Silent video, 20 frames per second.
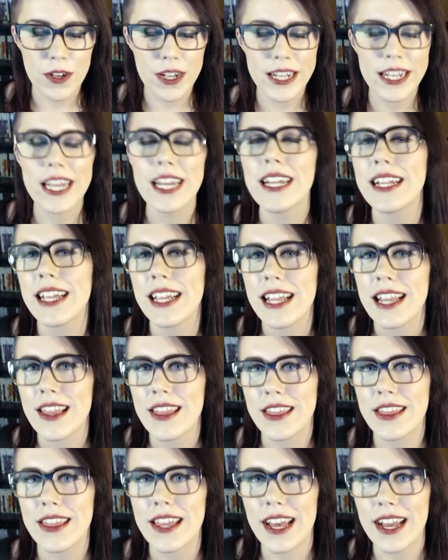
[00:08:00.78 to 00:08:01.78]
forget
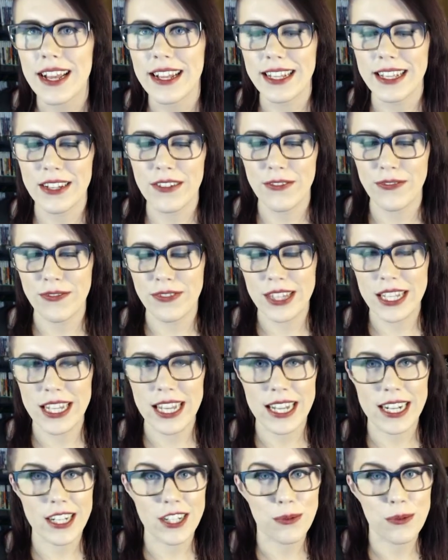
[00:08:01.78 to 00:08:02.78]
that if
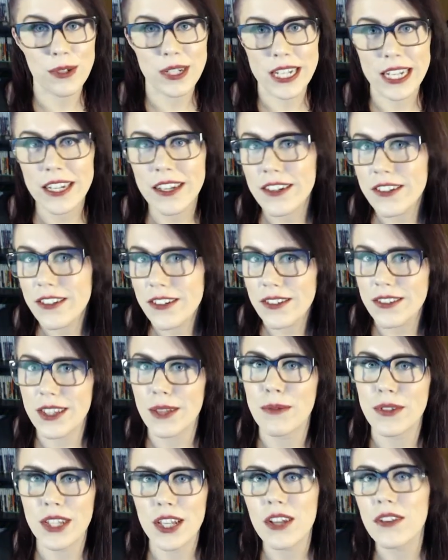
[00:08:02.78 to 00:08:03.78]
the actual characters
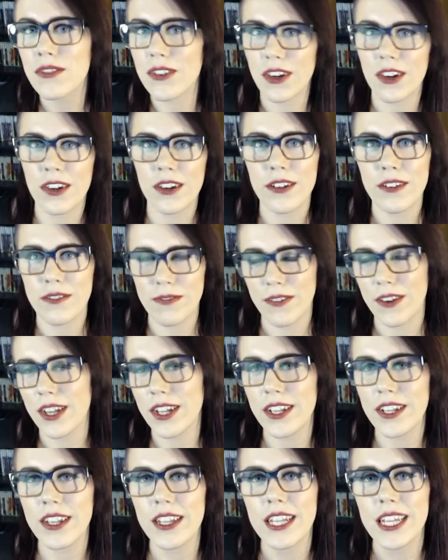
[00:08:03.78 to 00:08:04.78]
themselves aren't
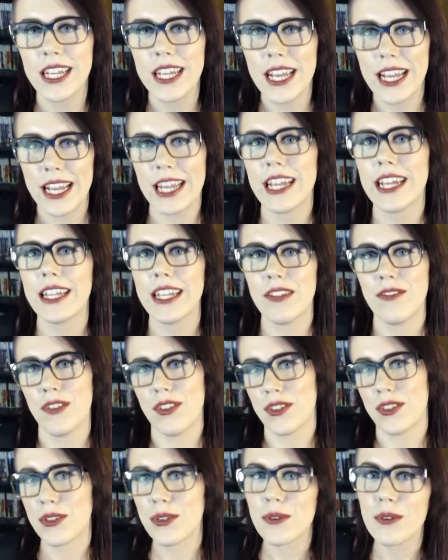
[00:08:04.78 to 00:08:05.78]
fun, and if
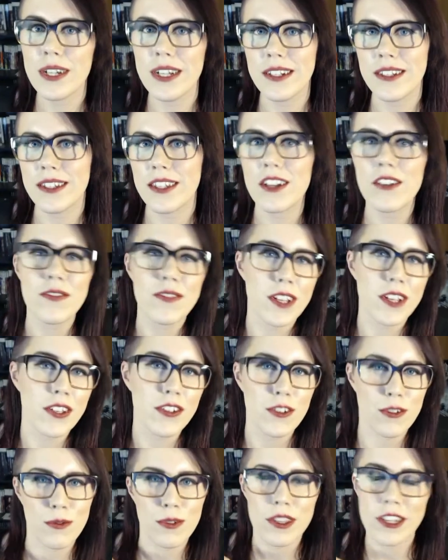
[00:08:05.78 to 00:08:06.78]
the story itself
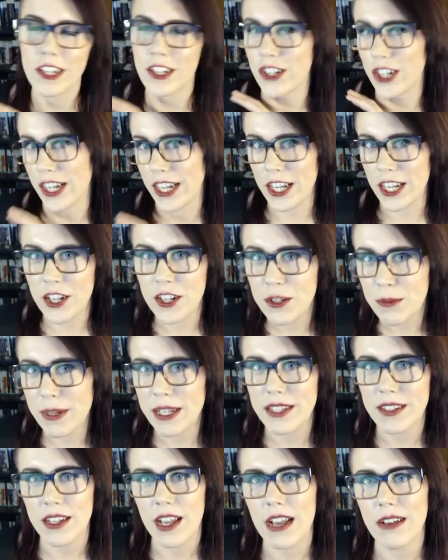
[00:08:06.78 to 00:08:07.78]
doesn't really change
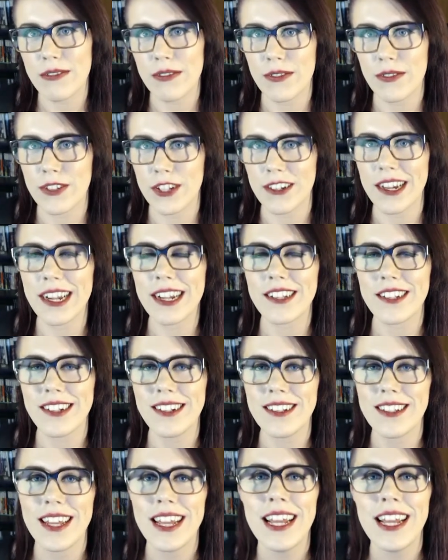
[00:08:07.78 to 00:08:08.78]
based off of your
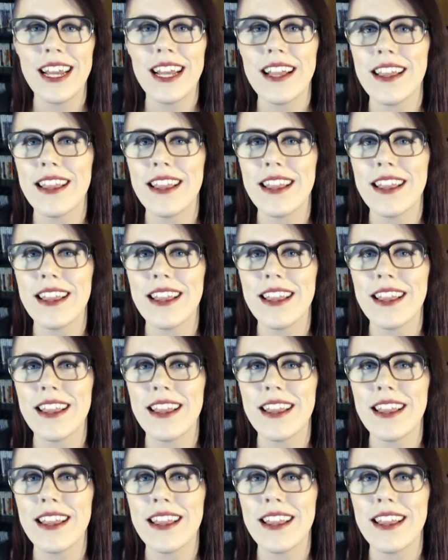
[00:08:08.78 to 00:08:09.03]
actions,